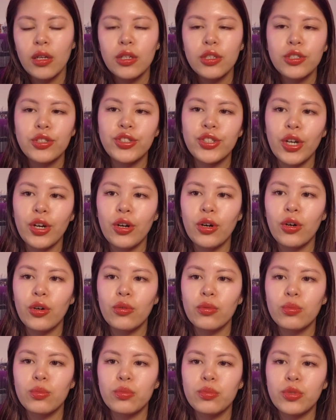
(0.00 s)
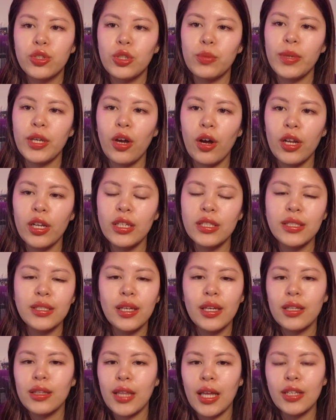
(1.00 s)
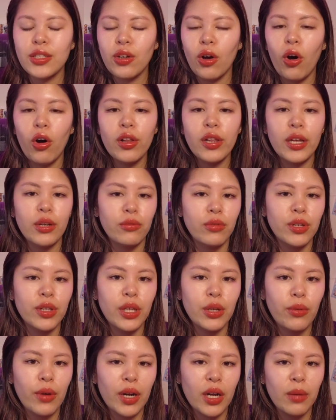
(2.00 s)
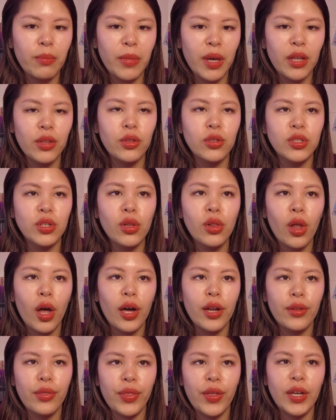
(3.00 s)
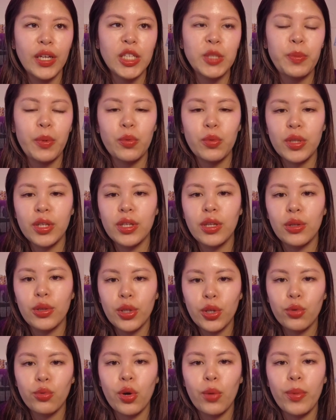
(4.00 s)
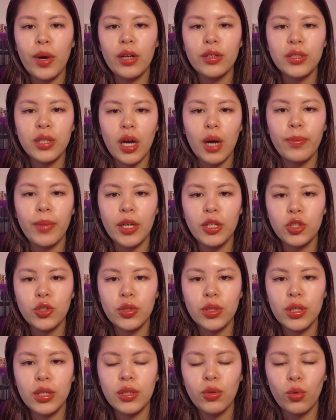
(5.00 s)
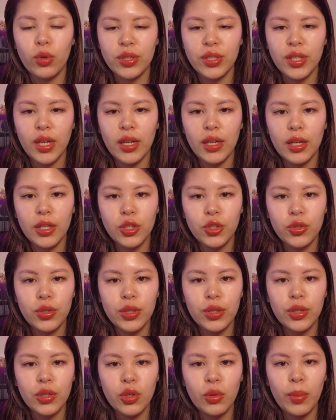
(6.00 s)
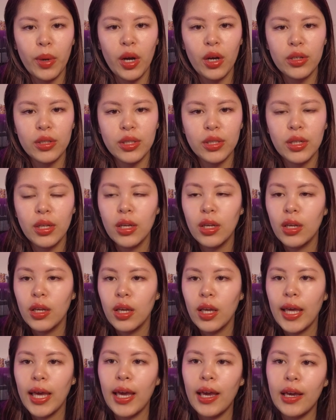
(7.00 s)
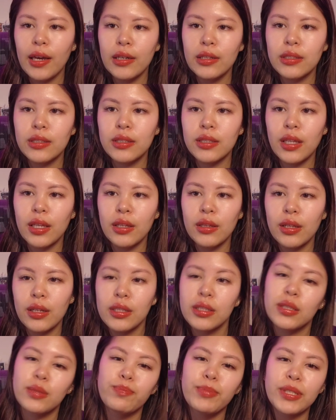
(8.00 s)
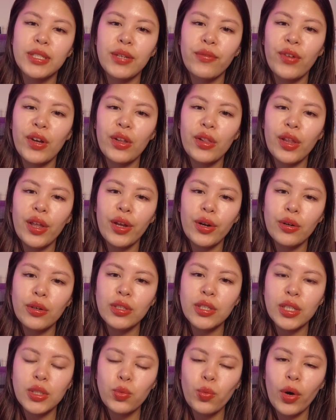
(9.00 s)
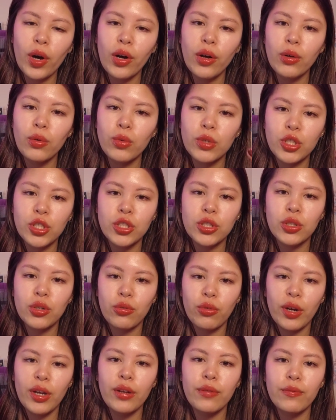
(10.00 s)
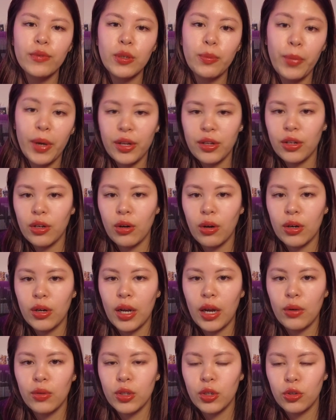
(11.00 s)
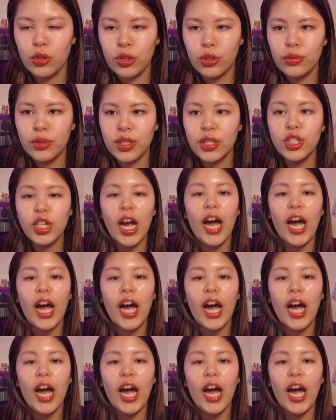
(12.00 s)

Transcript: So, to be honest, like, that's all I really recommend. There's a lot of things, but really the litter robot, top entry or side entry litter box, and then the specific litters as well, which is great depending on your usage.